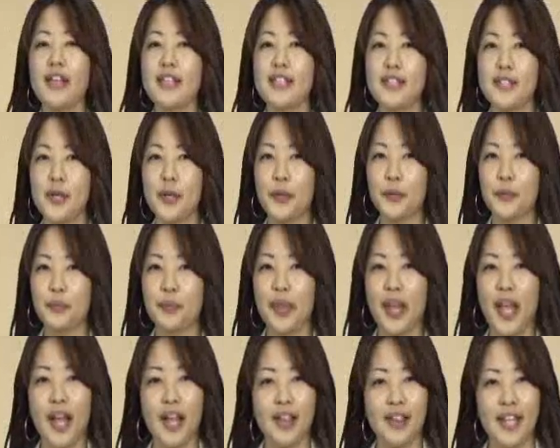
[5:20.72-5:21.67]
So
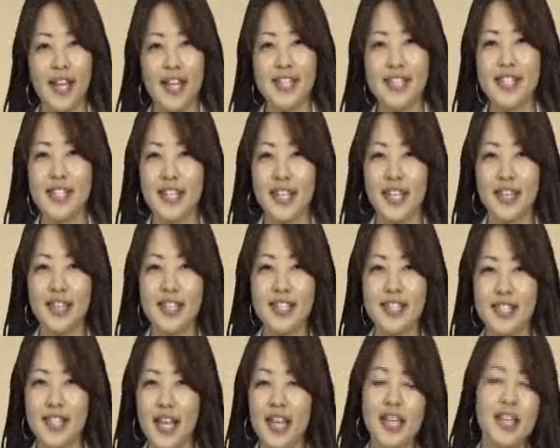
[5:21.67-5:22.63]
let's look at the
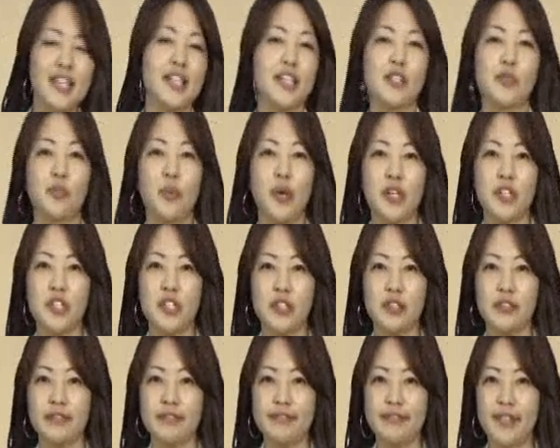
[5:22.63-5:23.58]
second
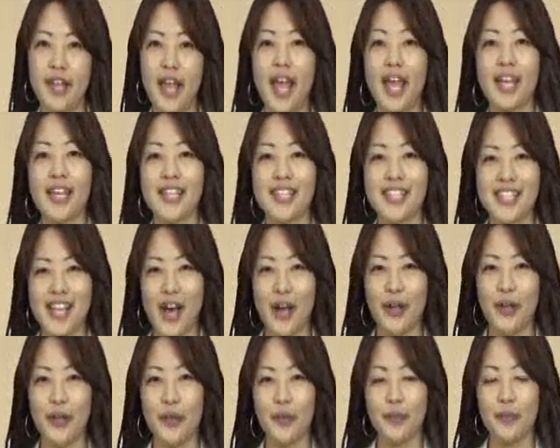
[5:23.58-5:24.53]
expression, can
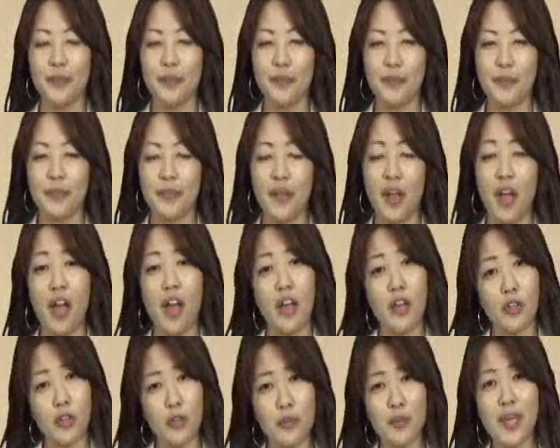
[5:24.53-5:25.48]
tell.
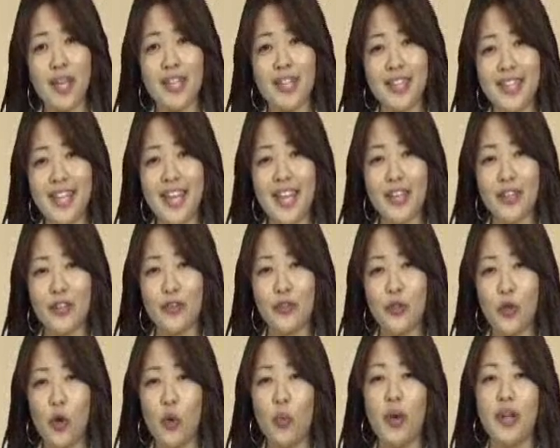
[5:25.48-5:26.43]
You may think you
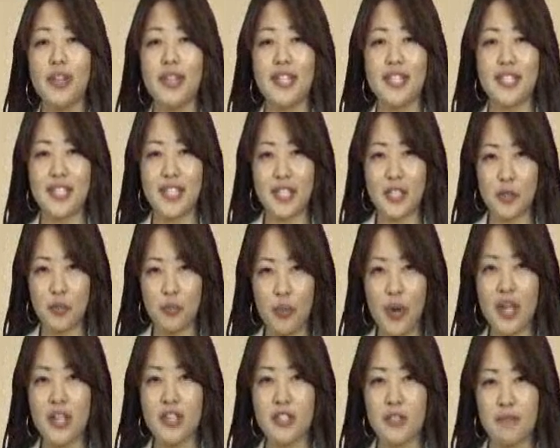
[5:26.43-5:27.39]
know what this
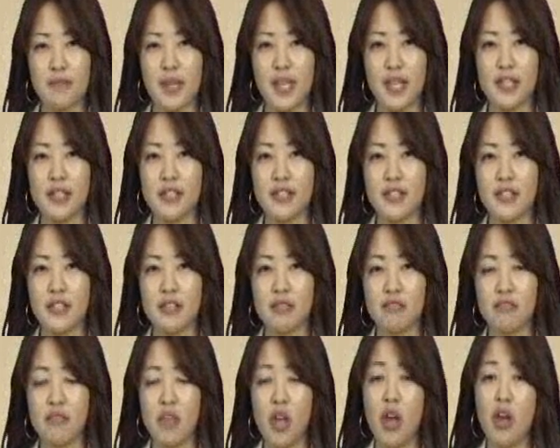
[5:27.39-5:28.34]
expression means.
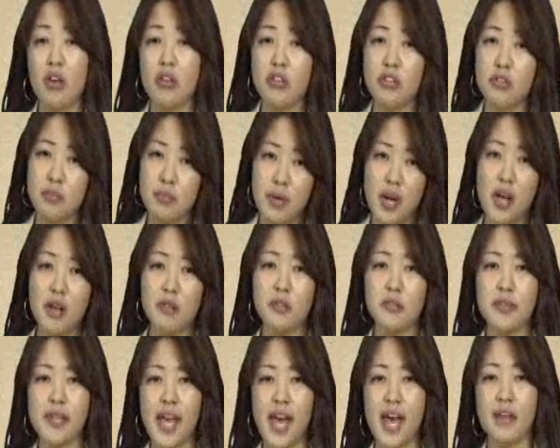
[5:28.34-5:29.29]
You
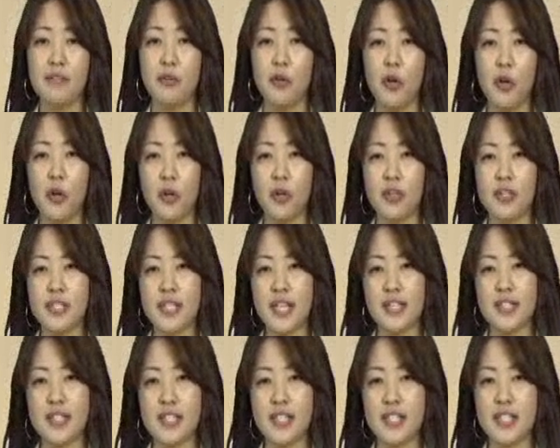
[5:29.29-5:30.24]
probably have heard
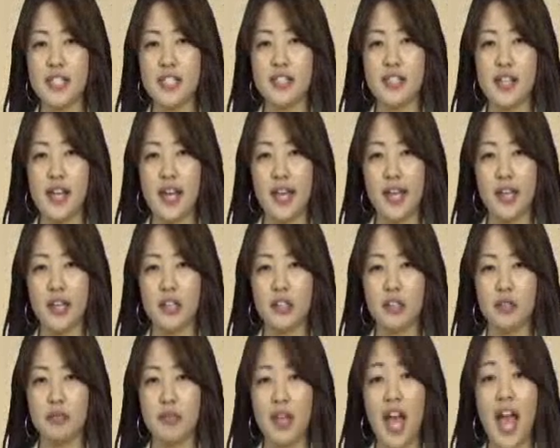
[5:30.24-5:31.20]
sentences
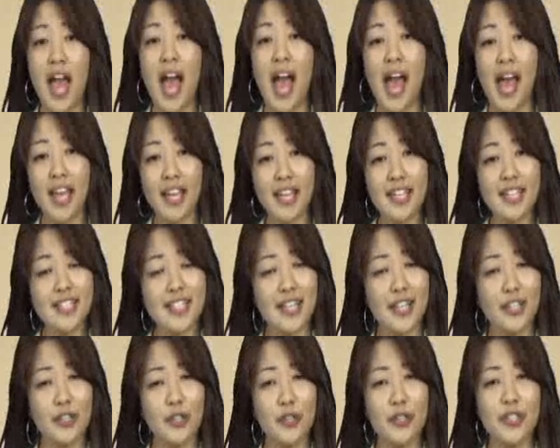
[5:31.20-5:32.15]
like, I can
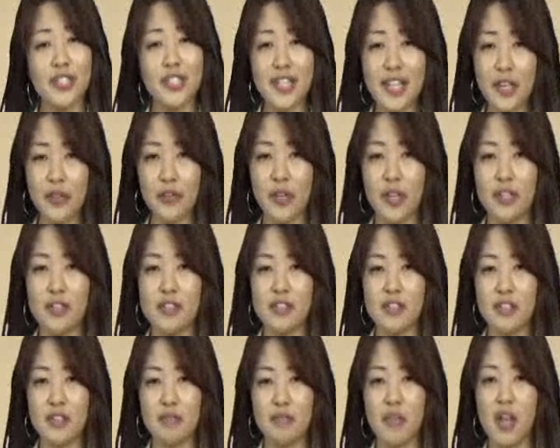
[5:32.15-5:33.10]
tell you a
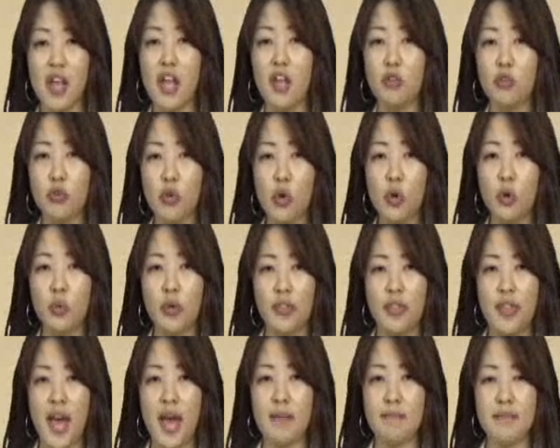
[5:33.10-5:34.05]
secret, and know
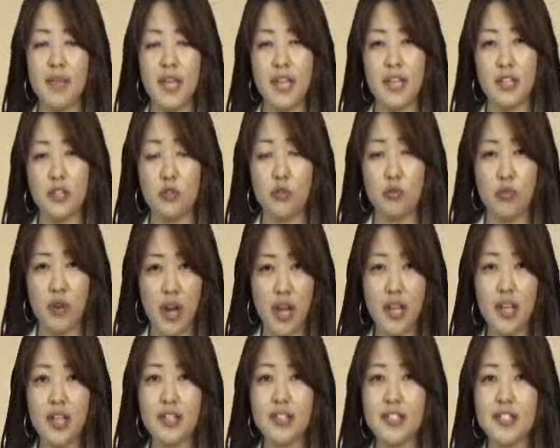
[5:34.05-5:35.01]
what that means,
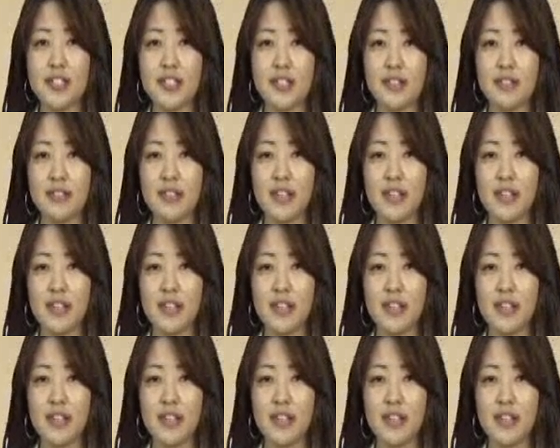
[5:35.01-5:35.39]
right?